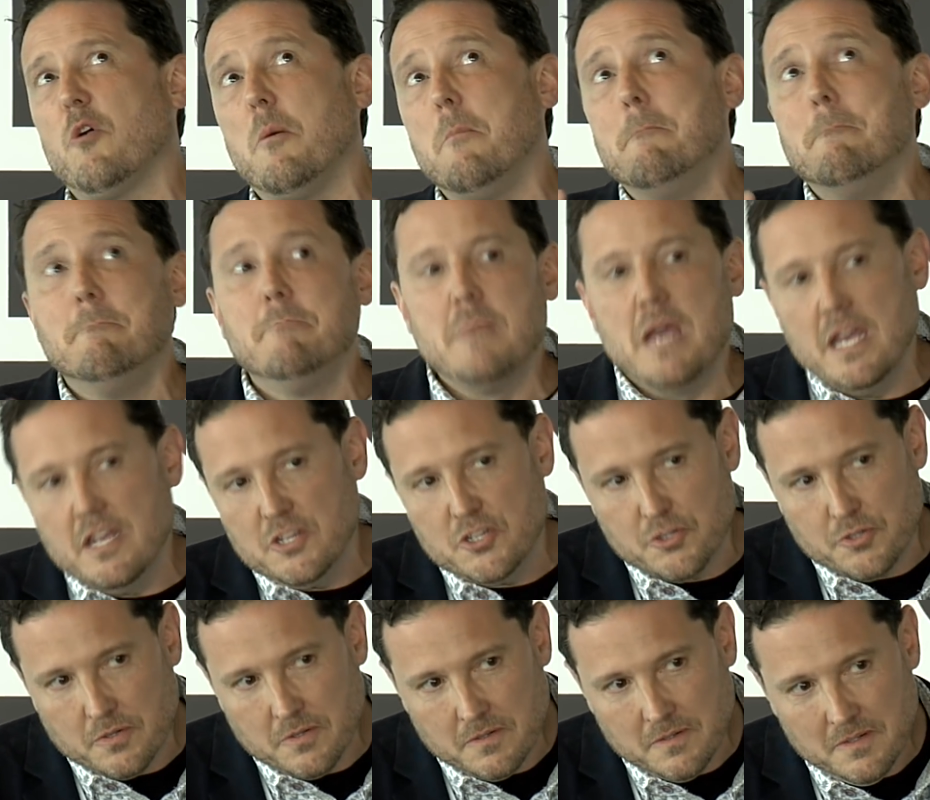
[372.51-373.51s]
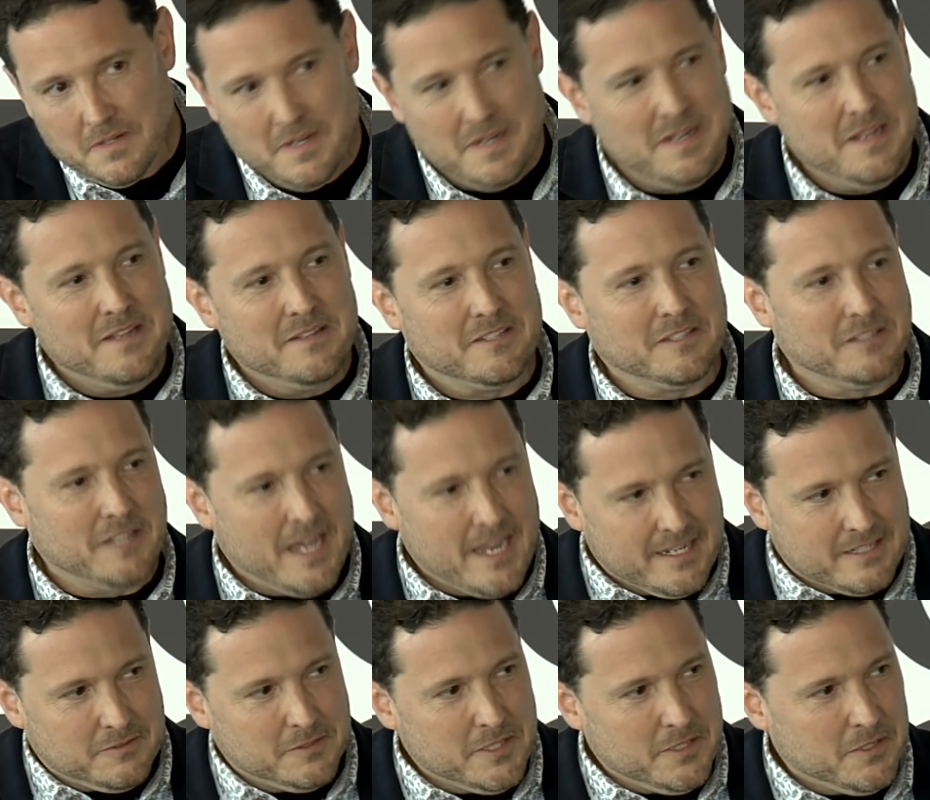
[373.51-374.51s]
measure the
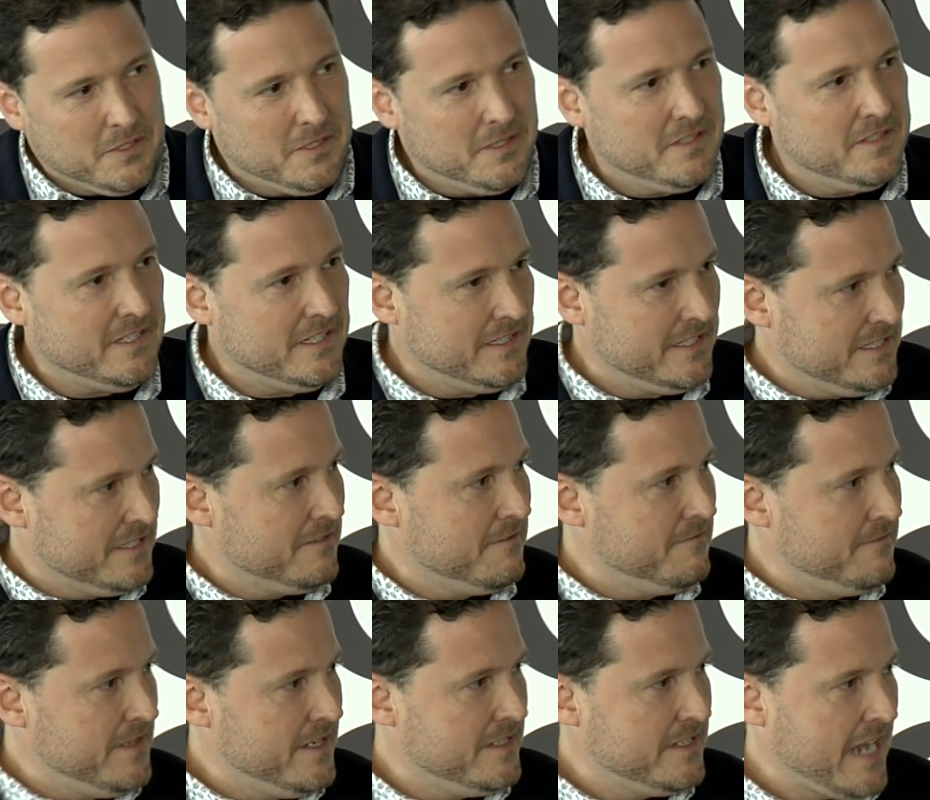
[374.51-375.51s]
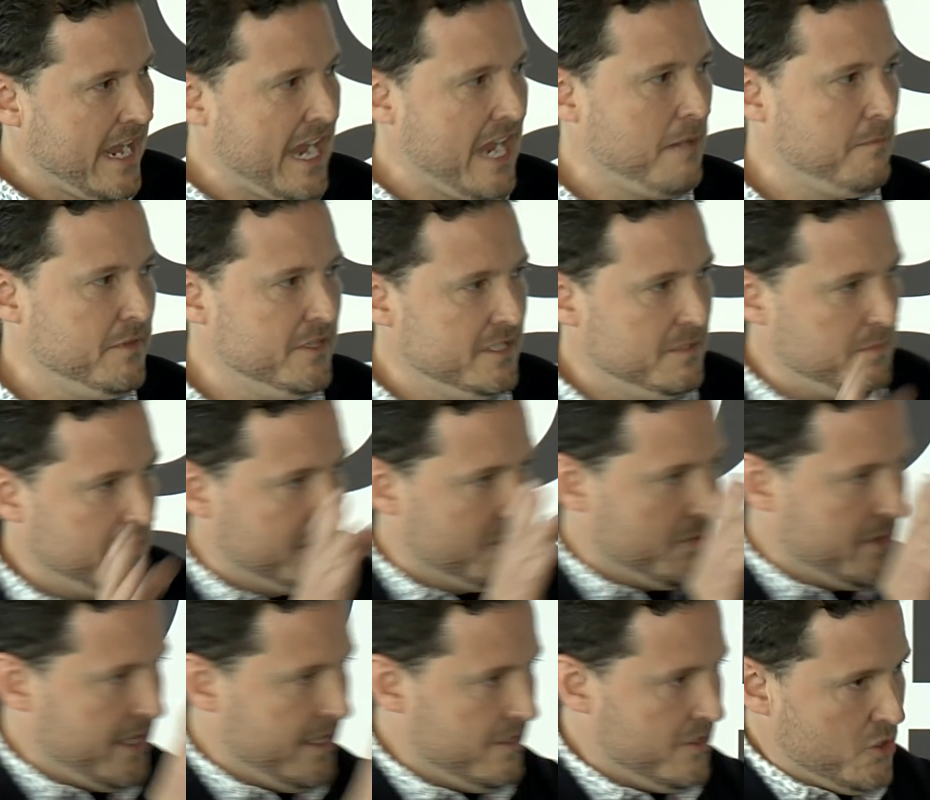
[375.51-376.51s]
likelihood that this event happened
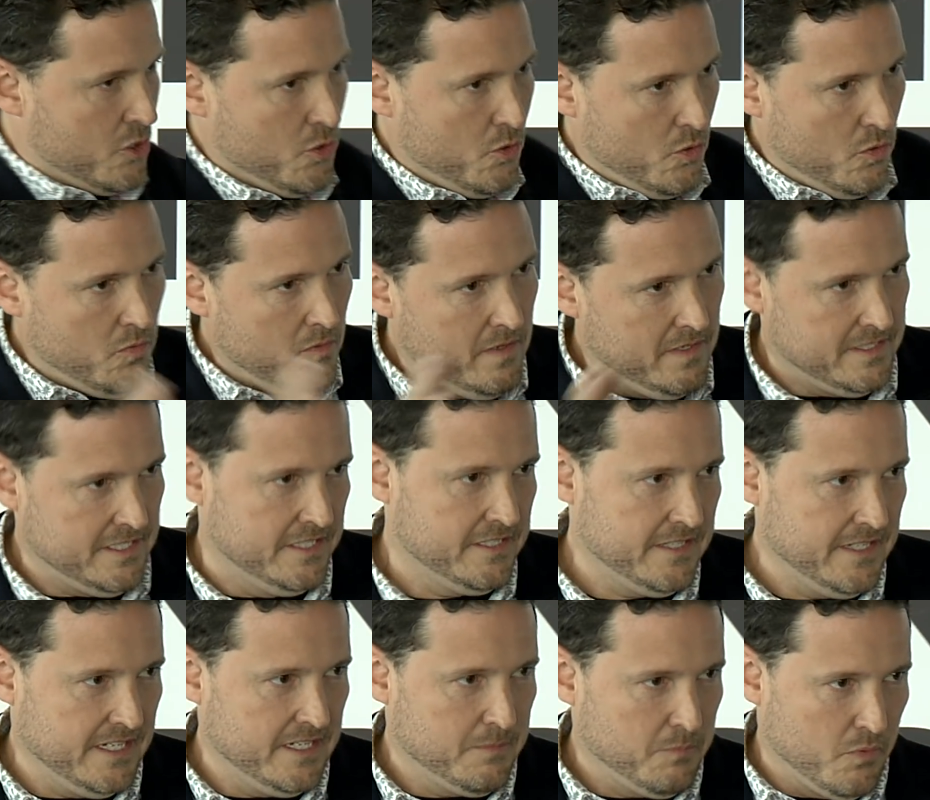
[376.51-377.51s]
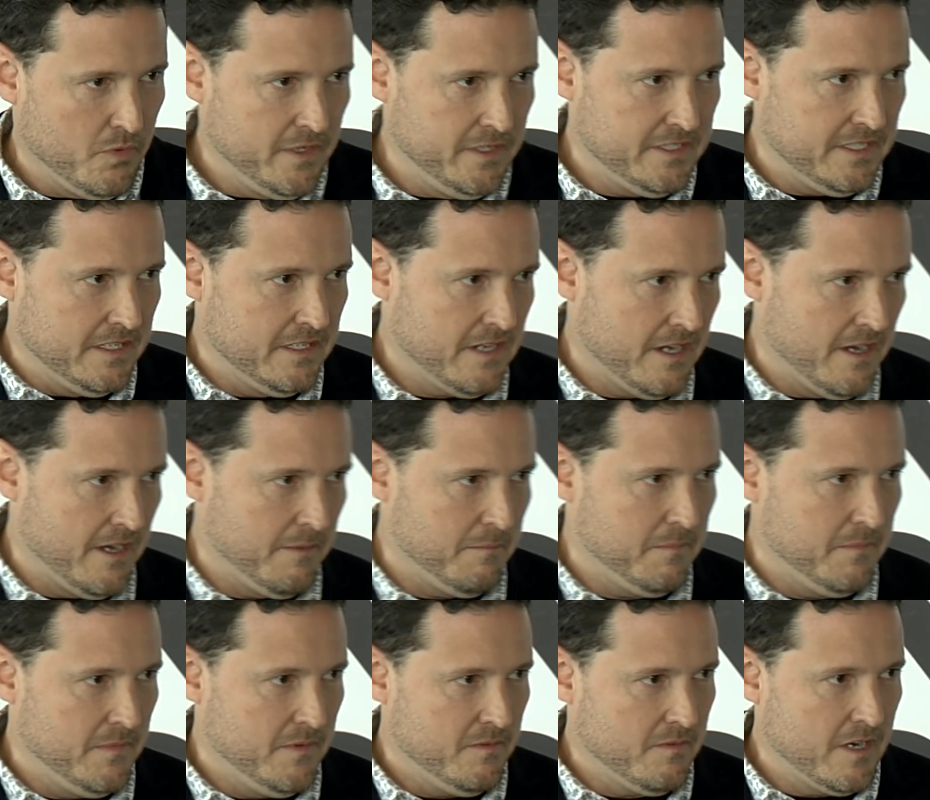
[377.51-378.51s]
between two distinct points in time,
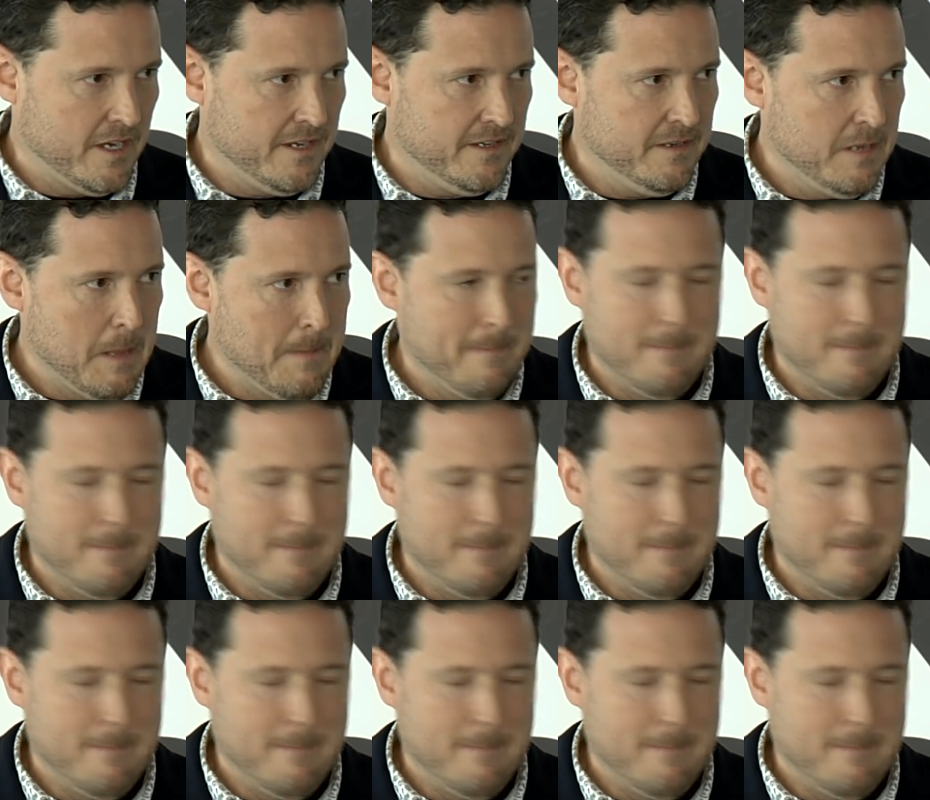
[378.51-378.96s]
right?